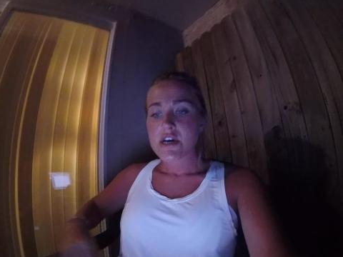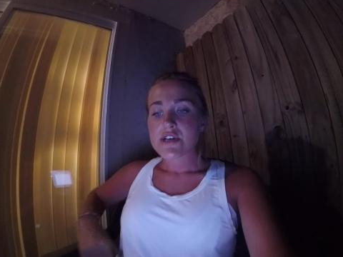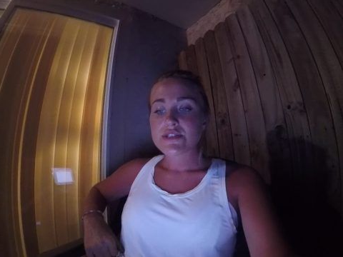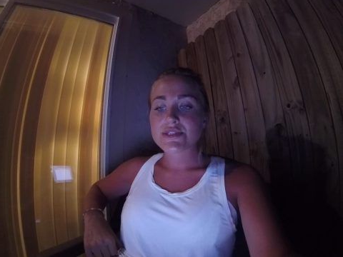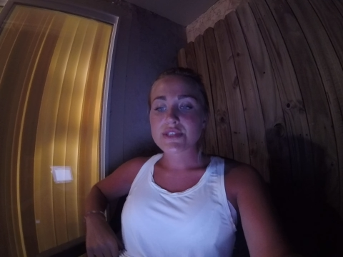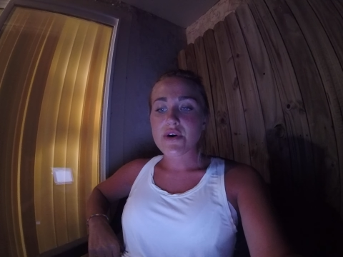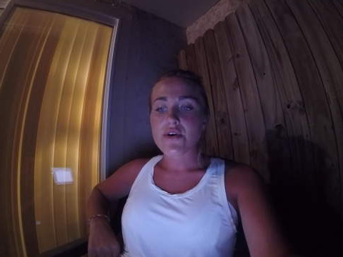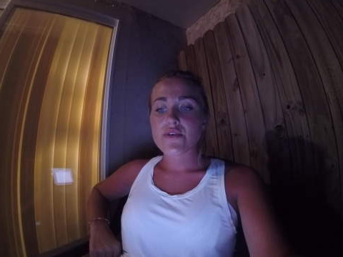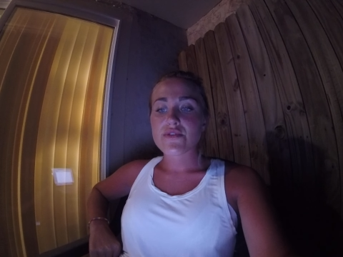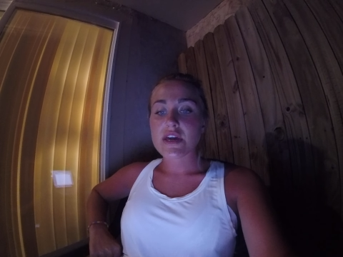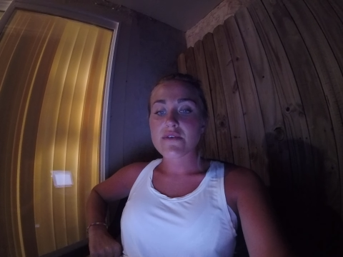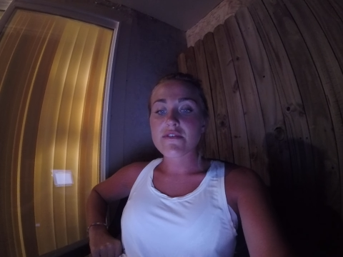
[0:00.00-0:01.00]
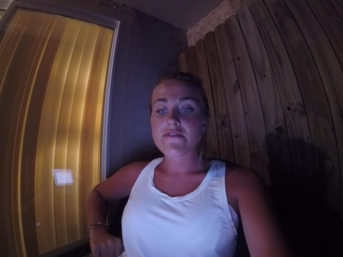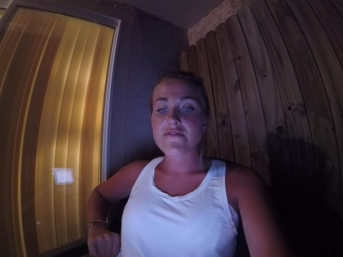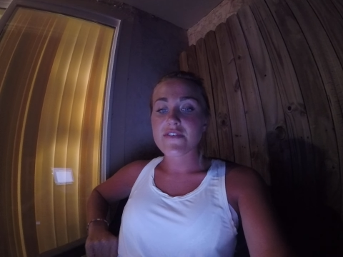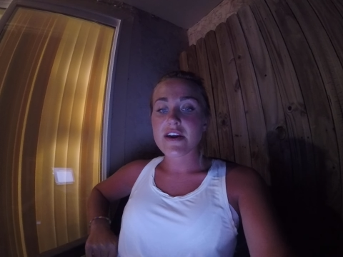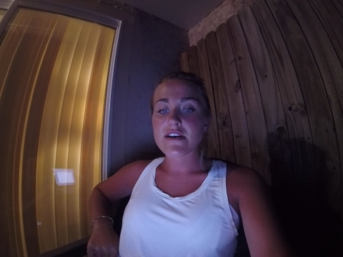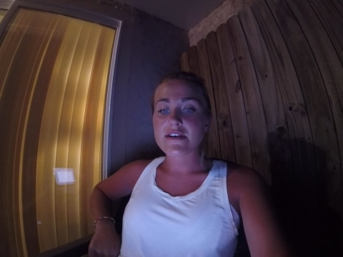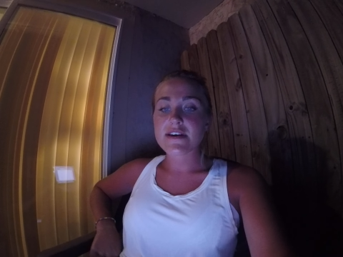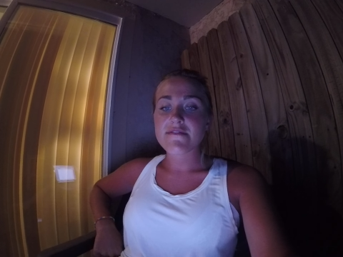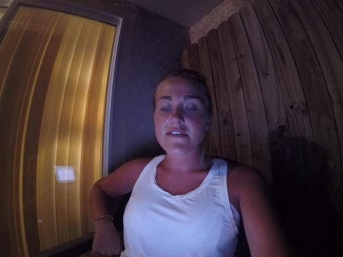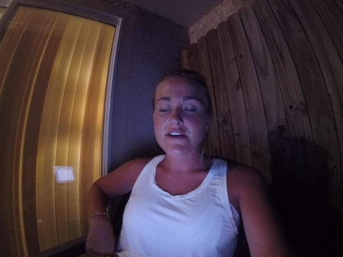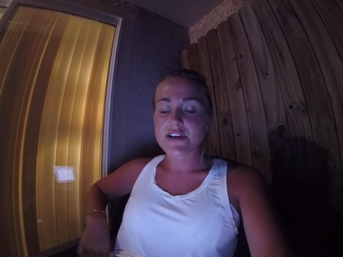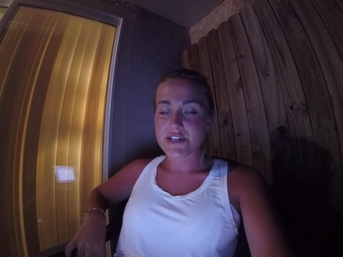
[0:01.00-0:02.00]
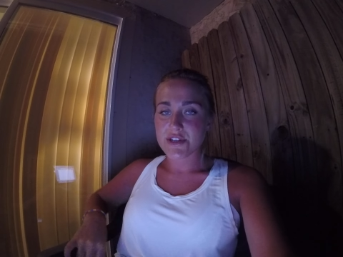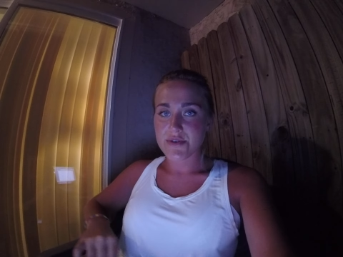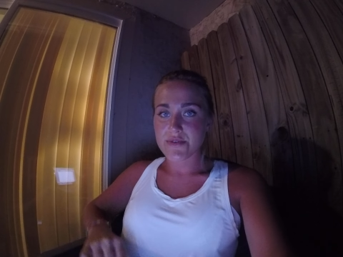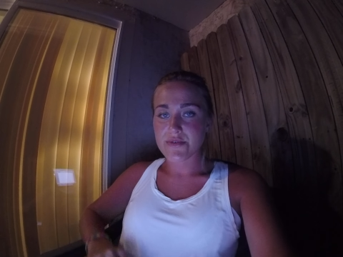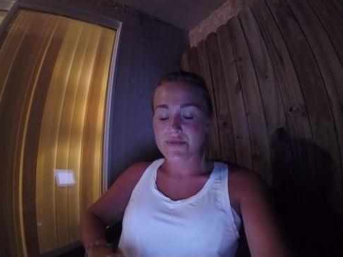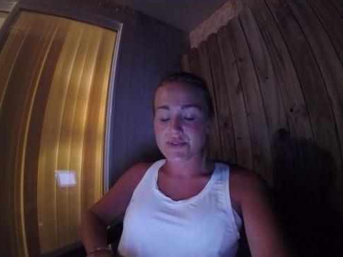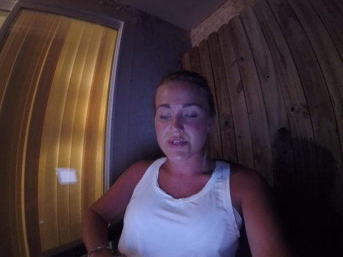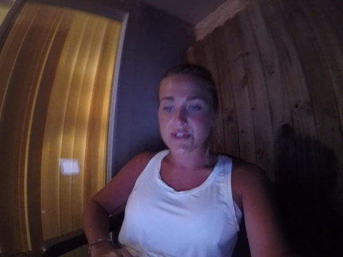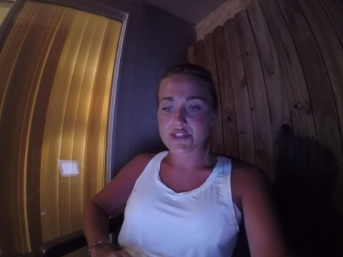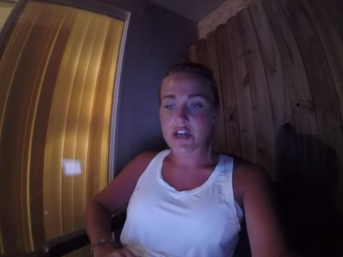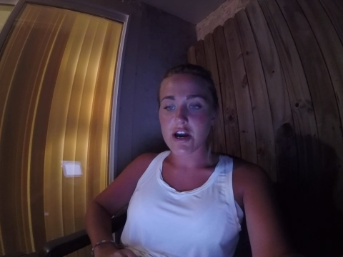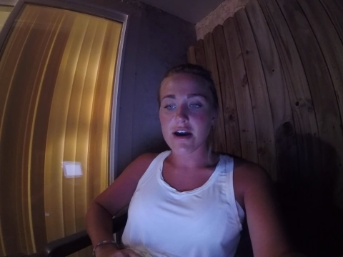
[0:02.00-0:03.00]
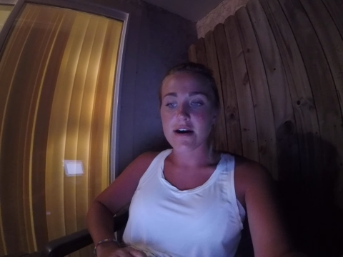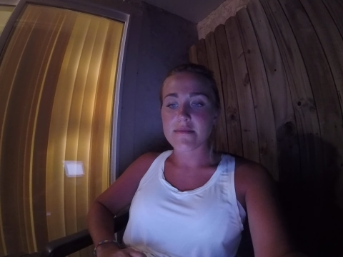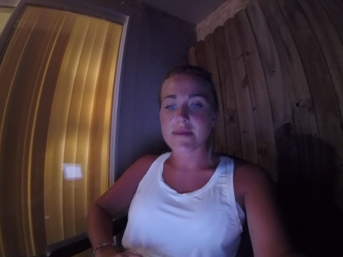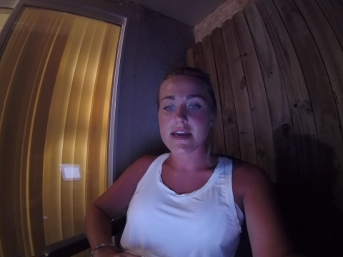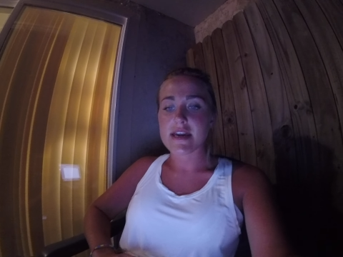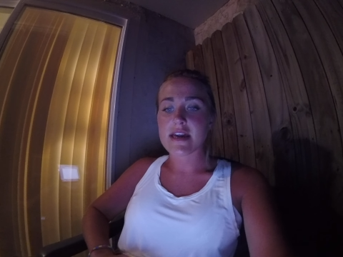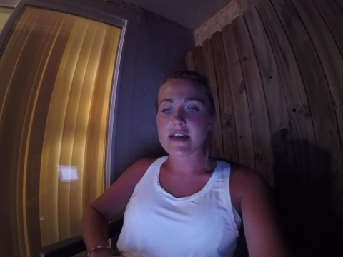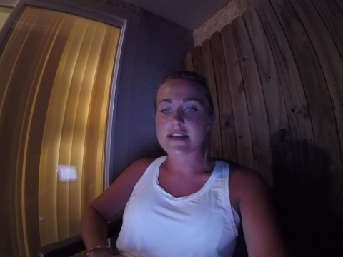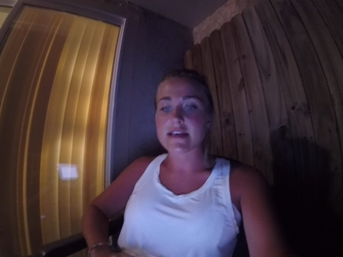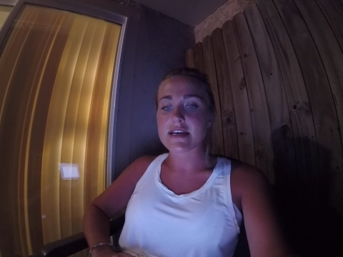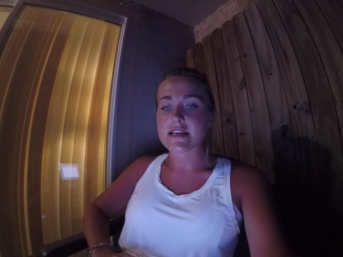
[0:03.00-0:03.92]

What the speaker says: So they were very, very new to the job, and